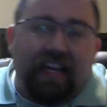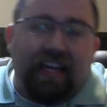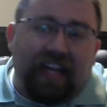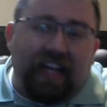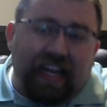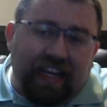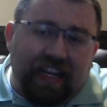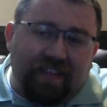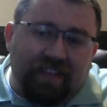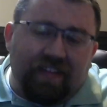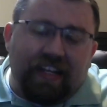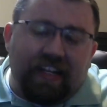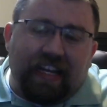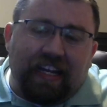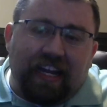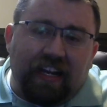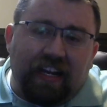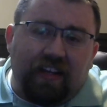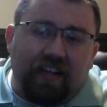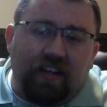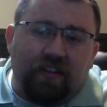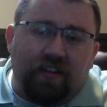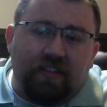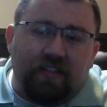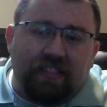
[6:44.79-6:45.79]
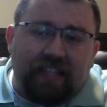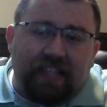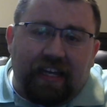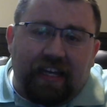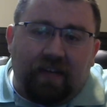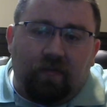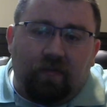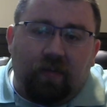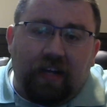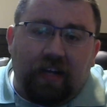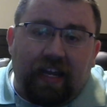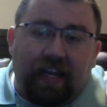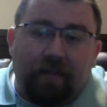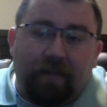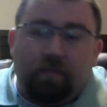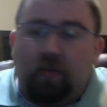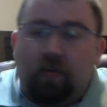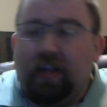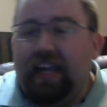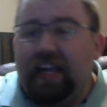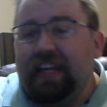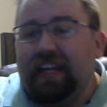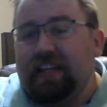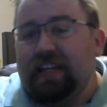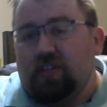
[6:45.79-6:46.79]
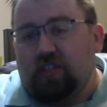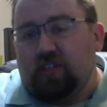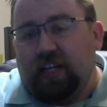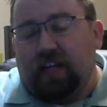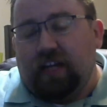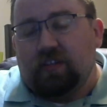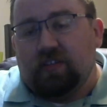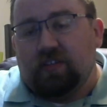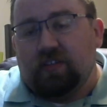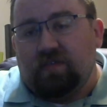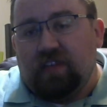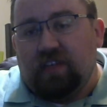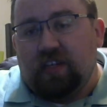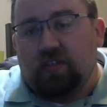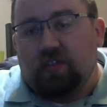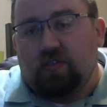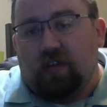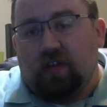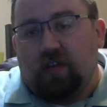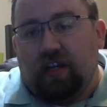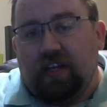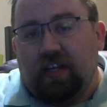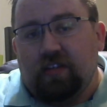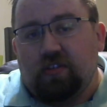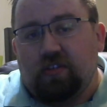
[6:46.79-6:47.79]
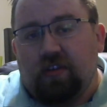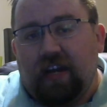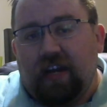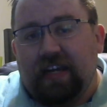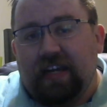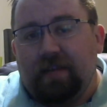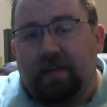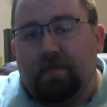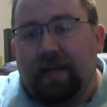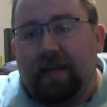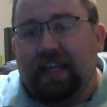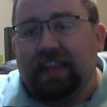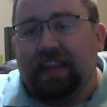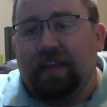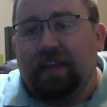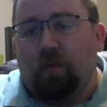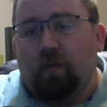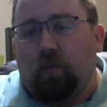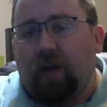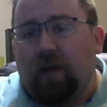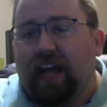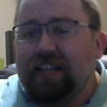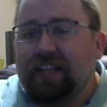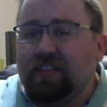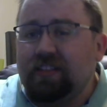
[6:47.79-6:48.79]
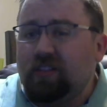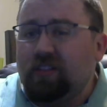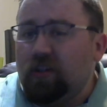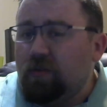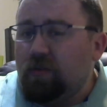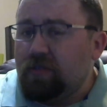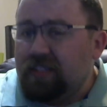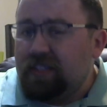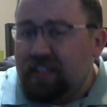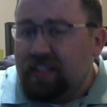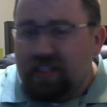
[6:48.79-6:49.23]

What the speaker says: I even kind of noticed that when I played in Shadows of Innistrad and tried to make the Rakdos